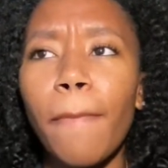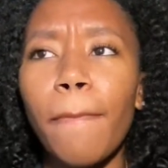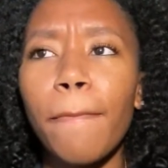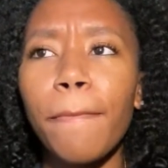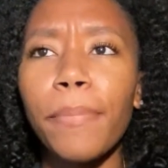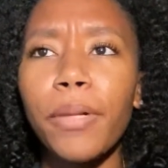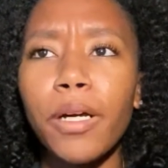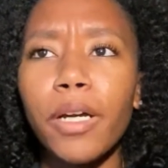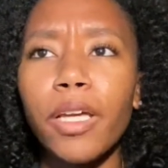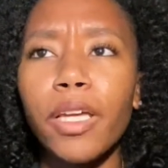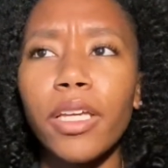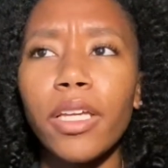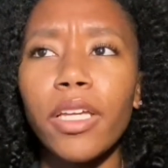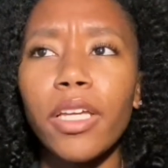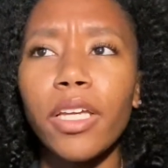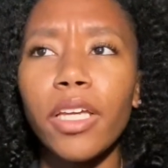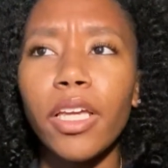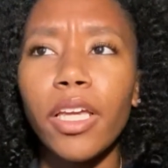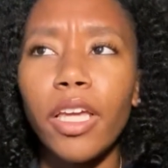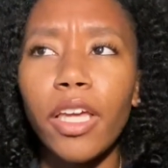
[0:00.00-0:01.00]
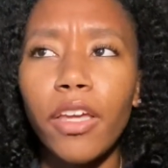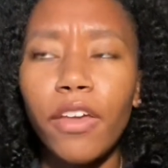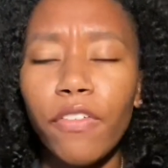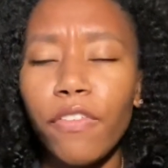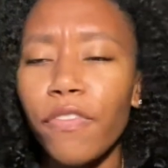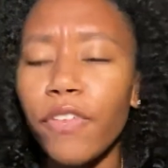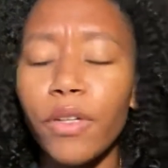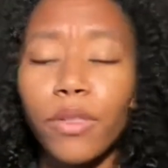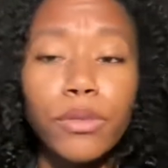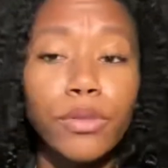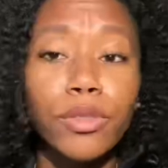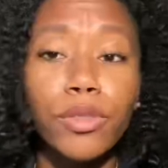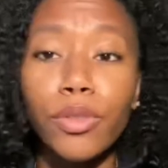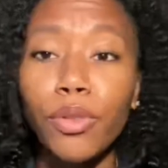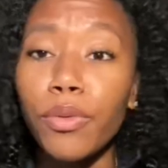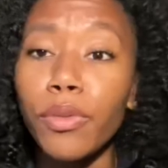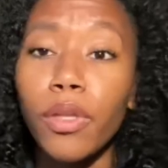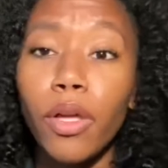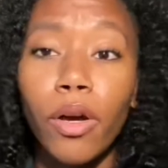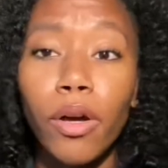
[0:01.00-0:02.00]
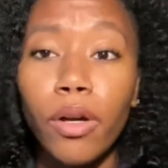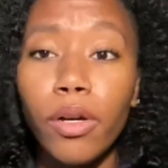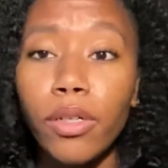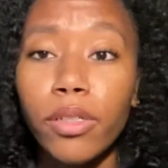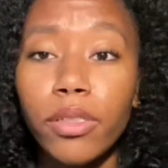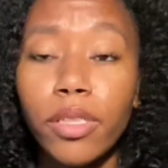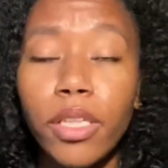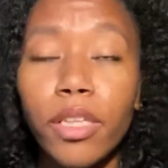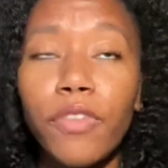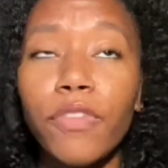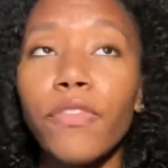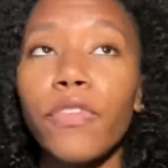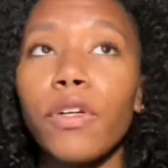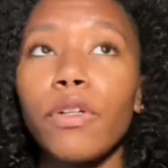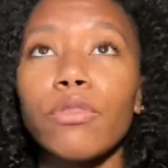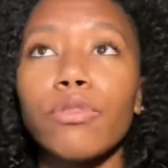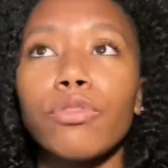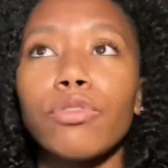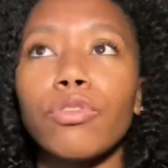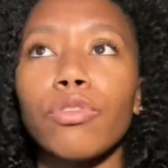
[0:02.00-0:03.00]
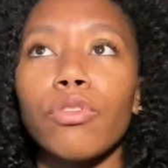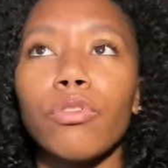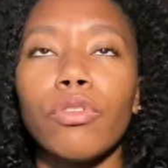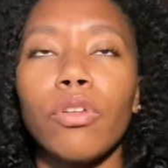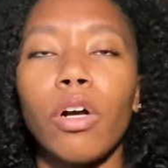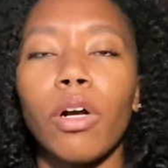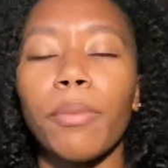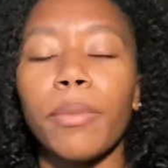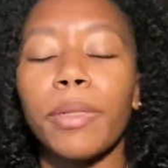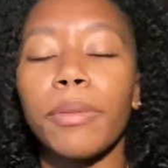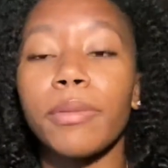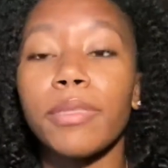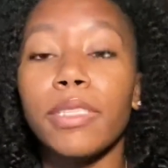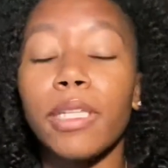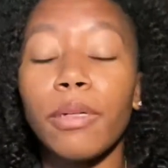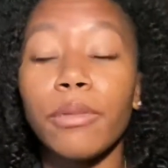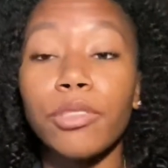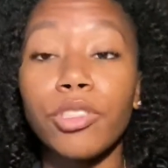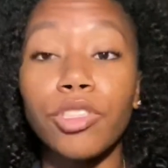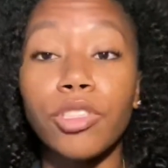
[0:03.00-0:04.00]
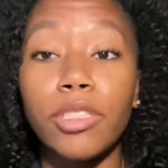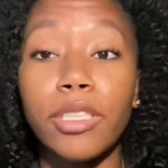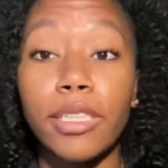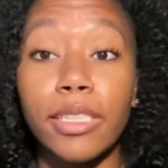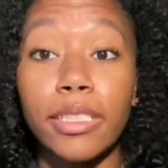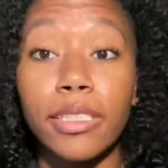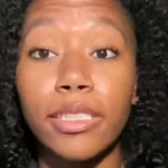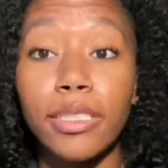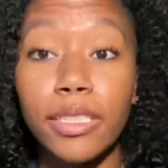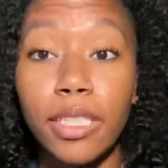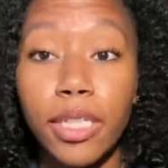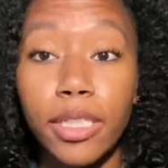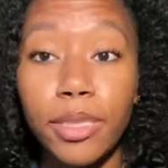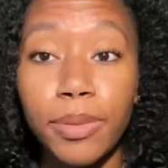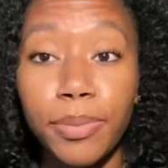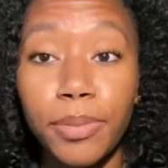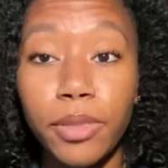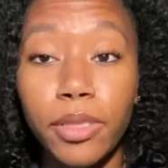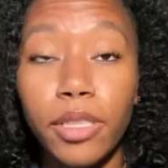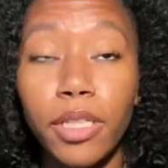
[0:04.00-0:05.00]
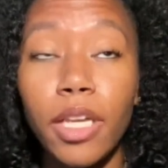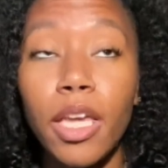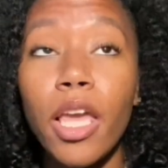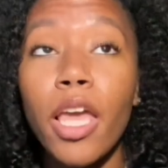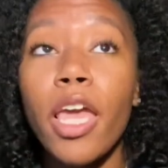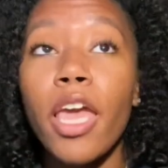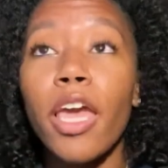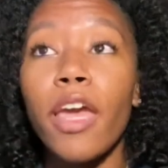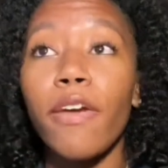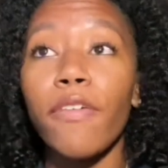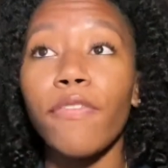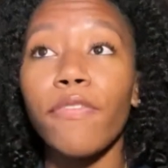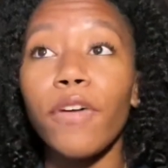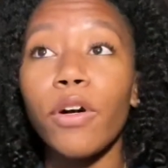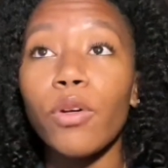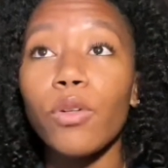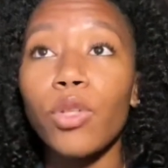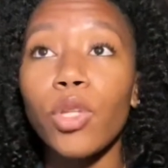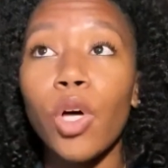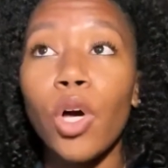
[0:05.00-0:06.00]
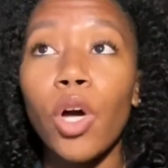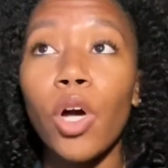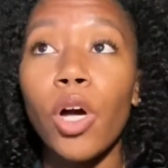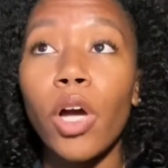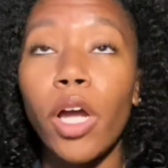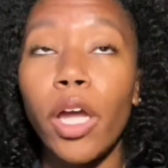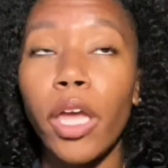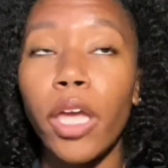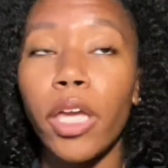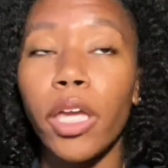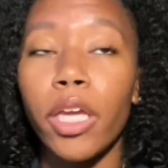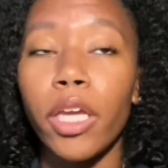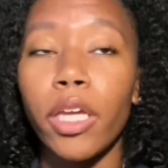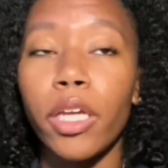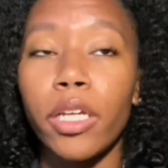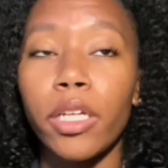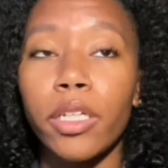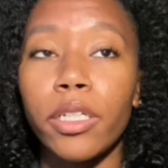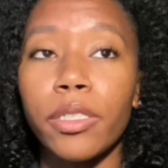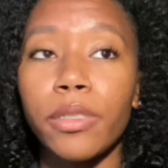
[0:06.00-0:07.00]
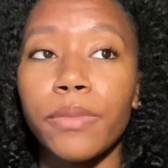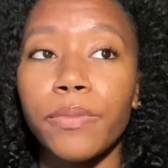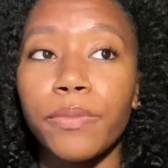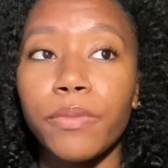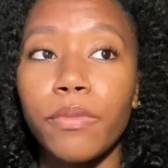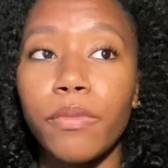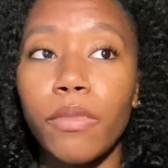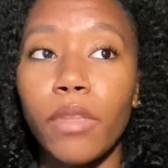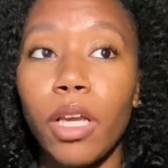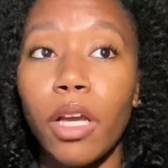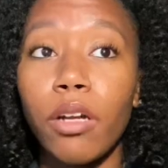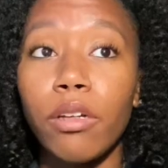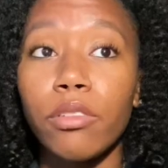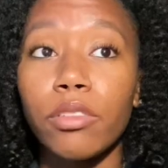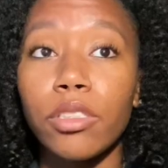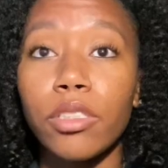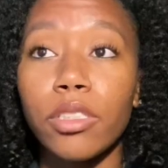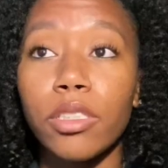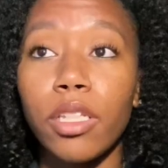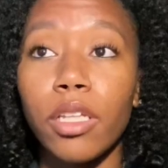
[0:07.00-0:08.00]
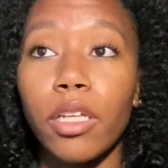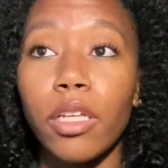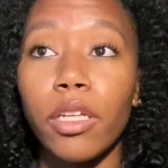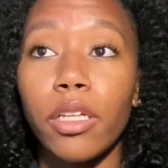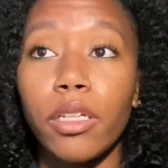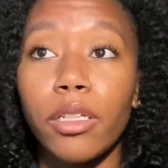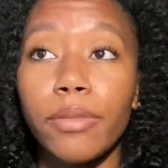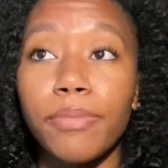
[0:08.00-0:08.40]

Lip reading: but it felt so long. Maybe because I was just like desperate. It felt long, and I was just like,